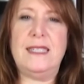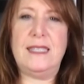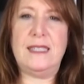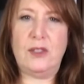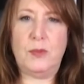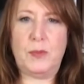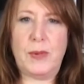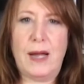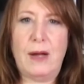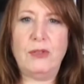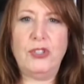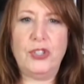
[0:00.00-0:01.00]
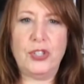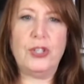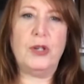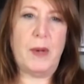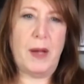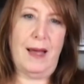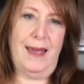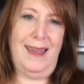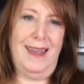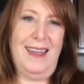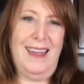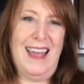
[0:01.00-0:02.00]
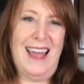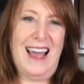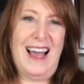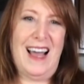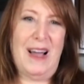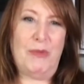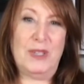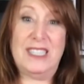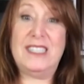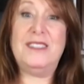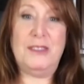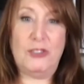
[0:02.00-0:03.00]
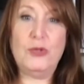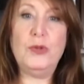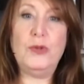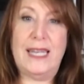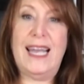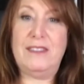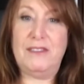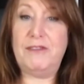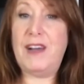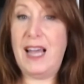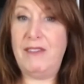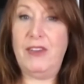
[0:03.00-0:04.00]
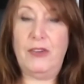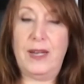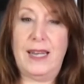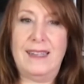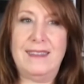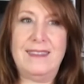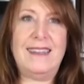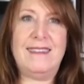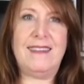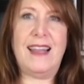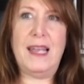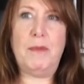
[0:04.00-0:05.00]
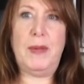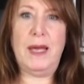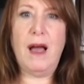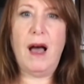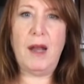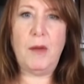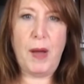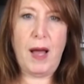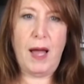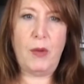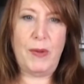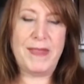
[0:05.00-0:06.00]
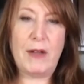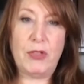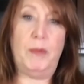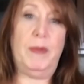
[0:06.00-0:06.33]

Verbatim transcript: is brown sugar pie, uh, which has truly has five ingredients. It's like pecan pie without the